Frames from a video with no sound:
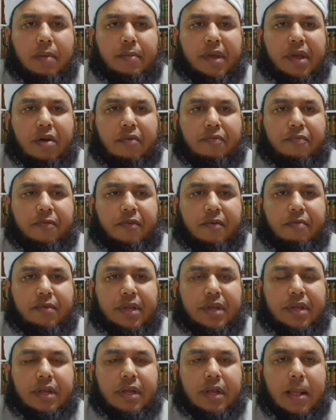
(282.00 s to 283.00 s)
coming up
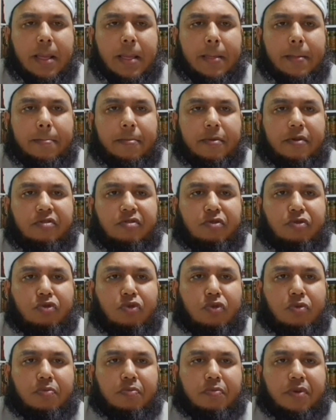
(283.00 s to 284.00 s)
from the
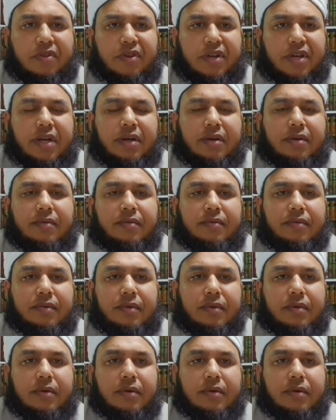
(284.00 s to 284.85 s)
sujood position,